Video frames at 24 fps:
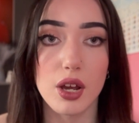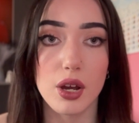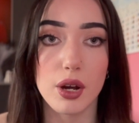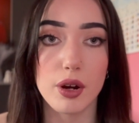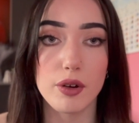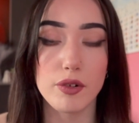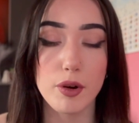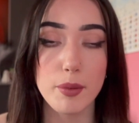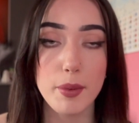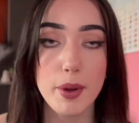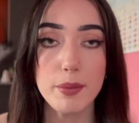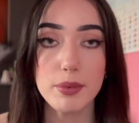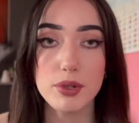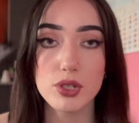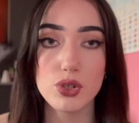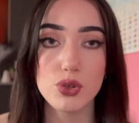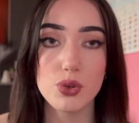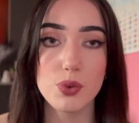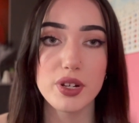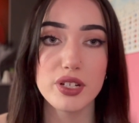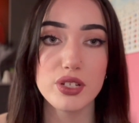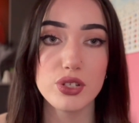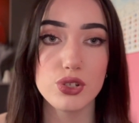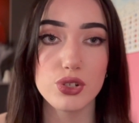Remember to
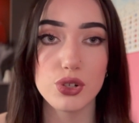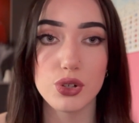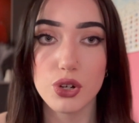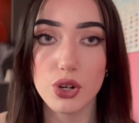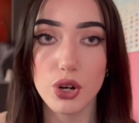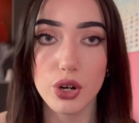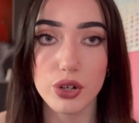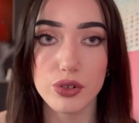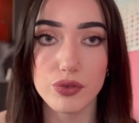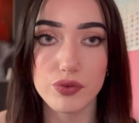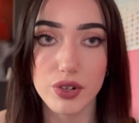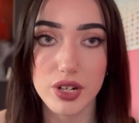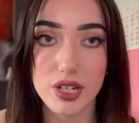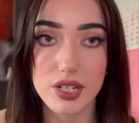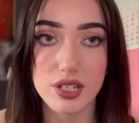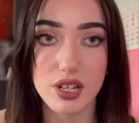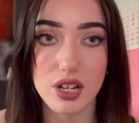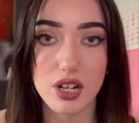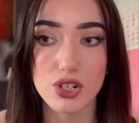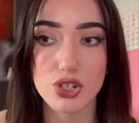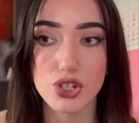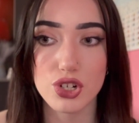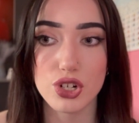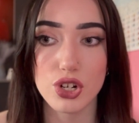always do your own
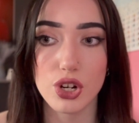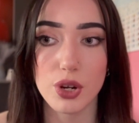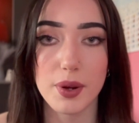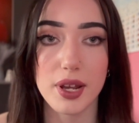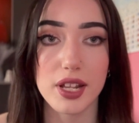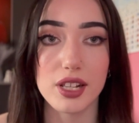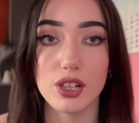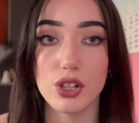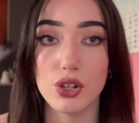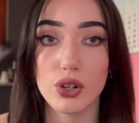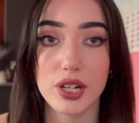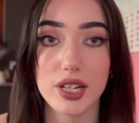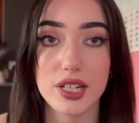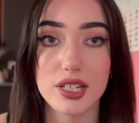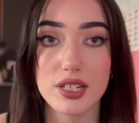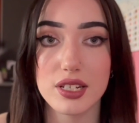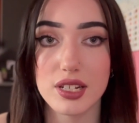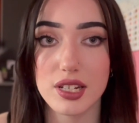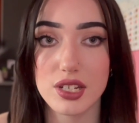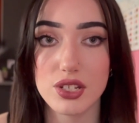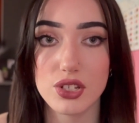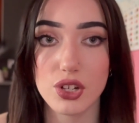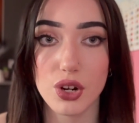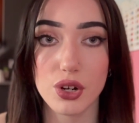research, you know, and look into
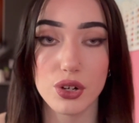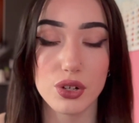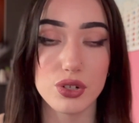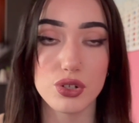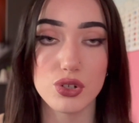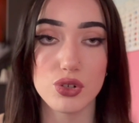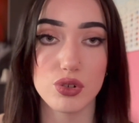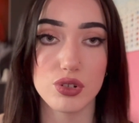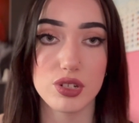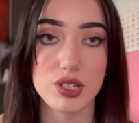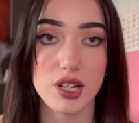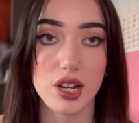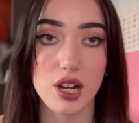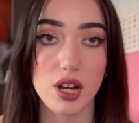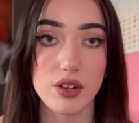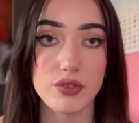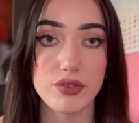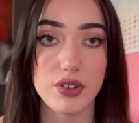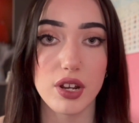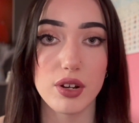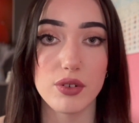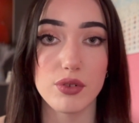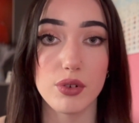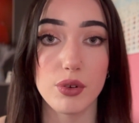these tokens yourself
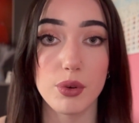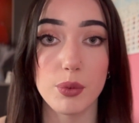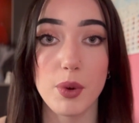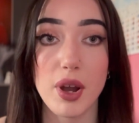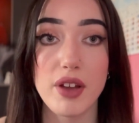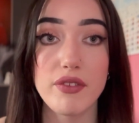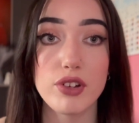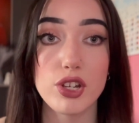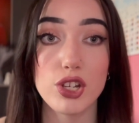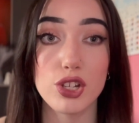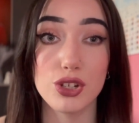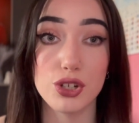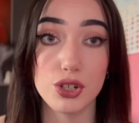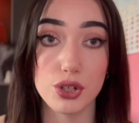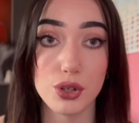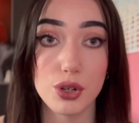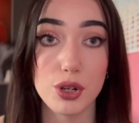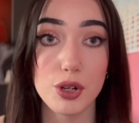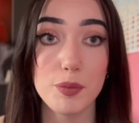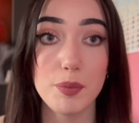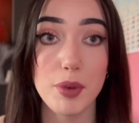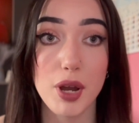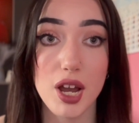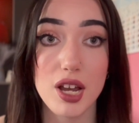and whether
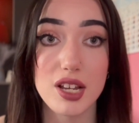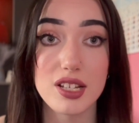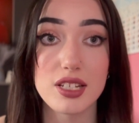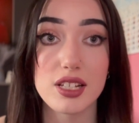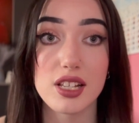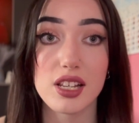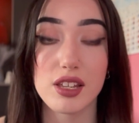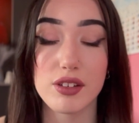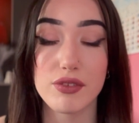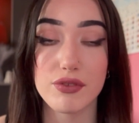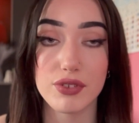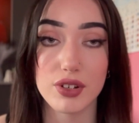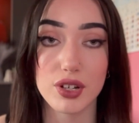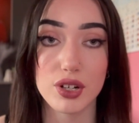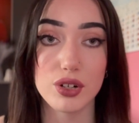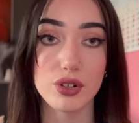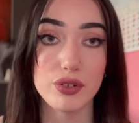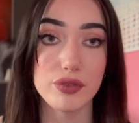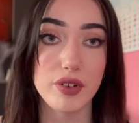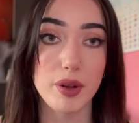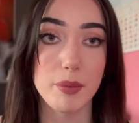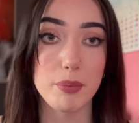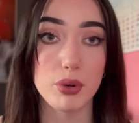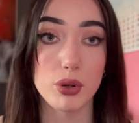you personally feel
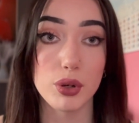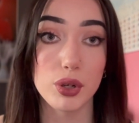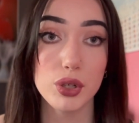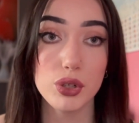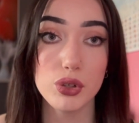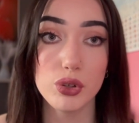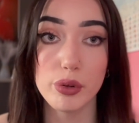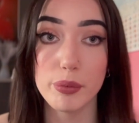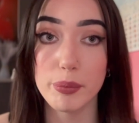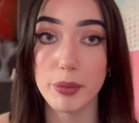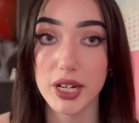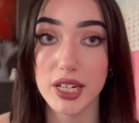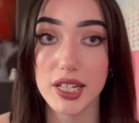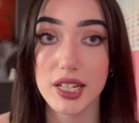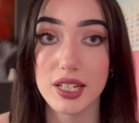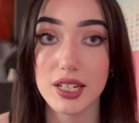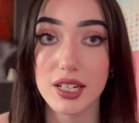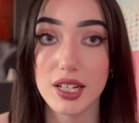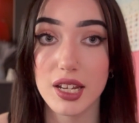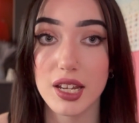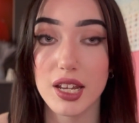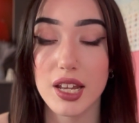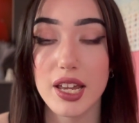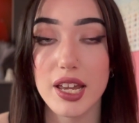that putting your money in
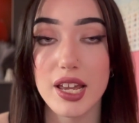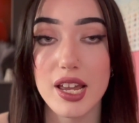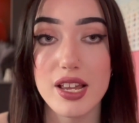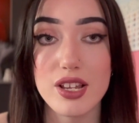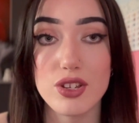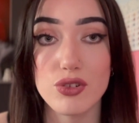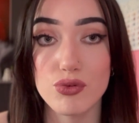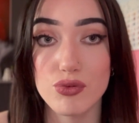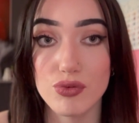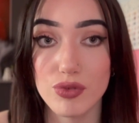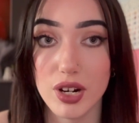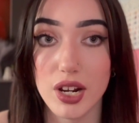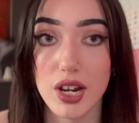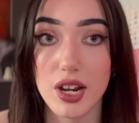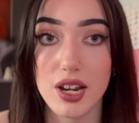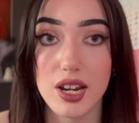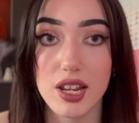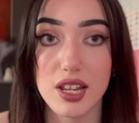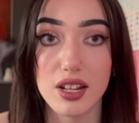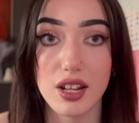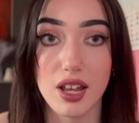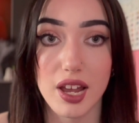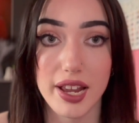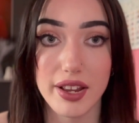here is
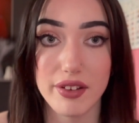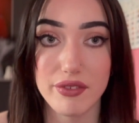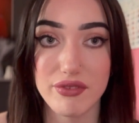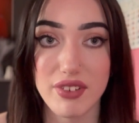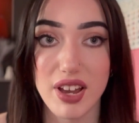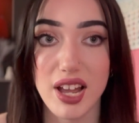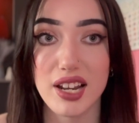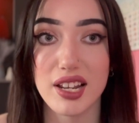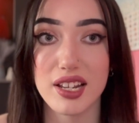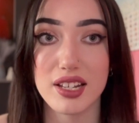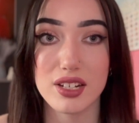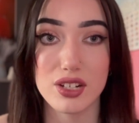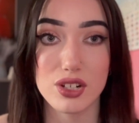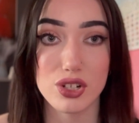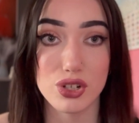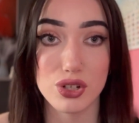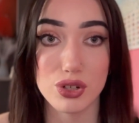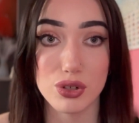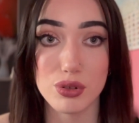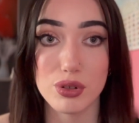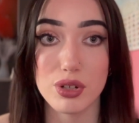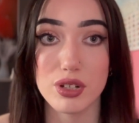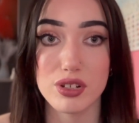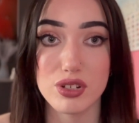really like valid and
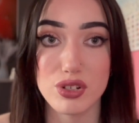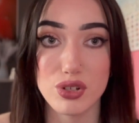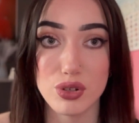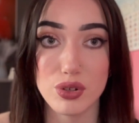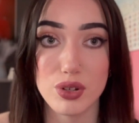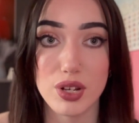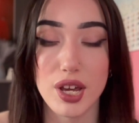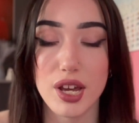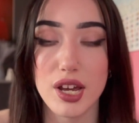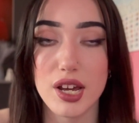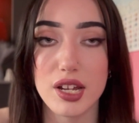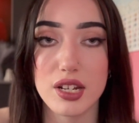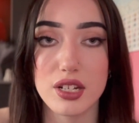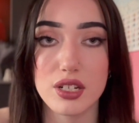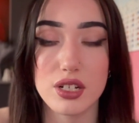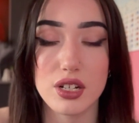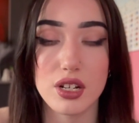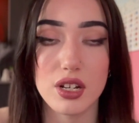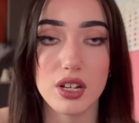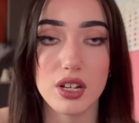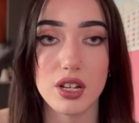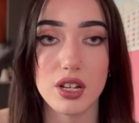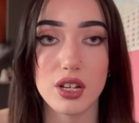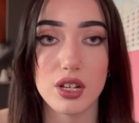you can do that and
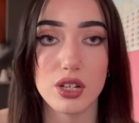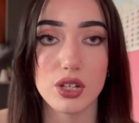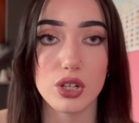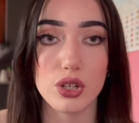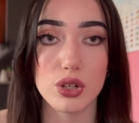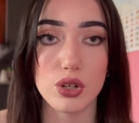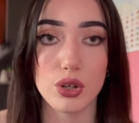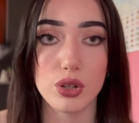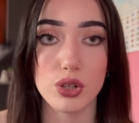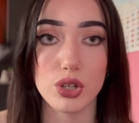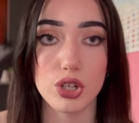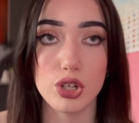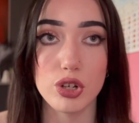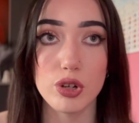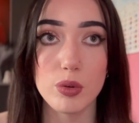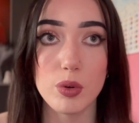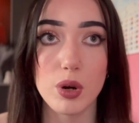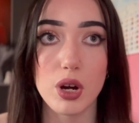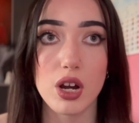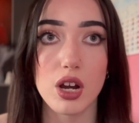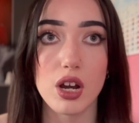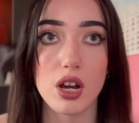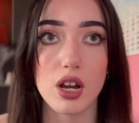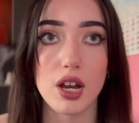you know you
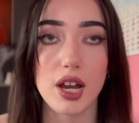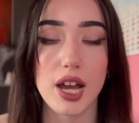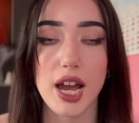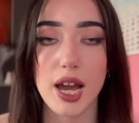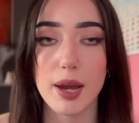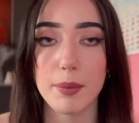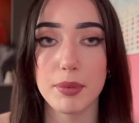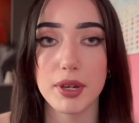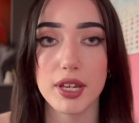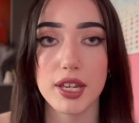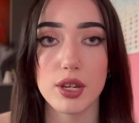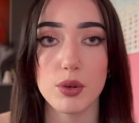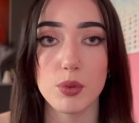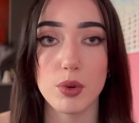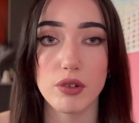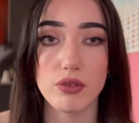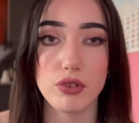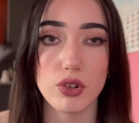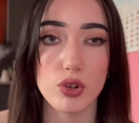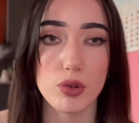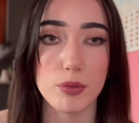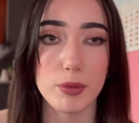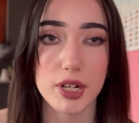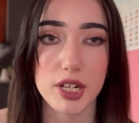are happy whether
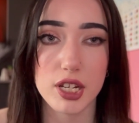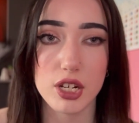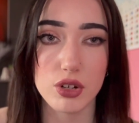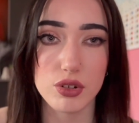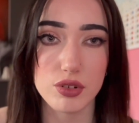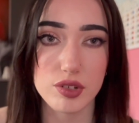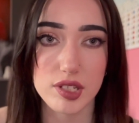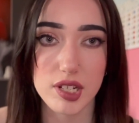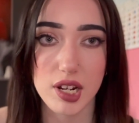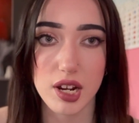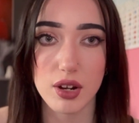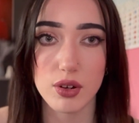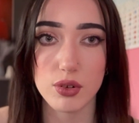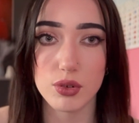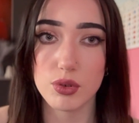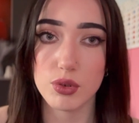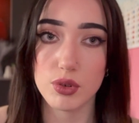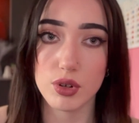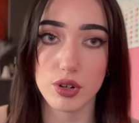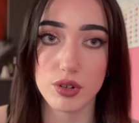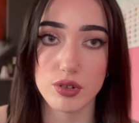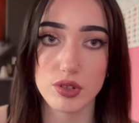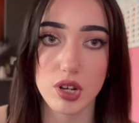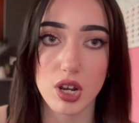your money goes down or
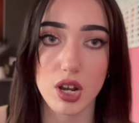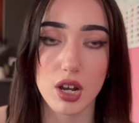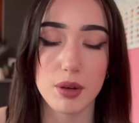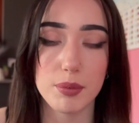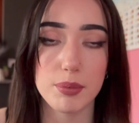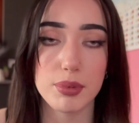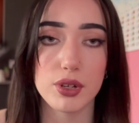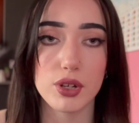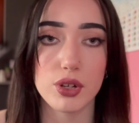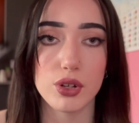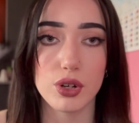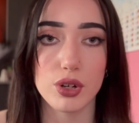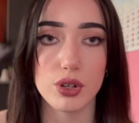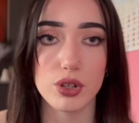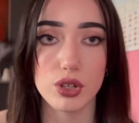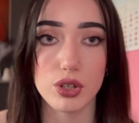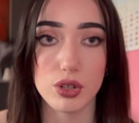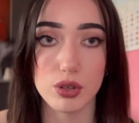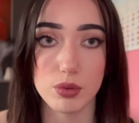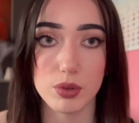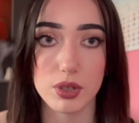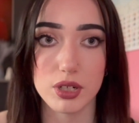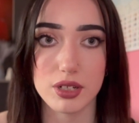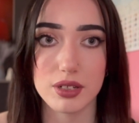goes up, you know,
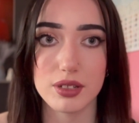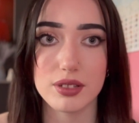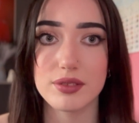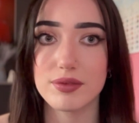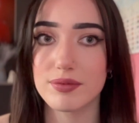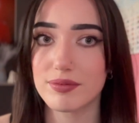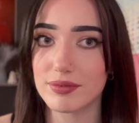you are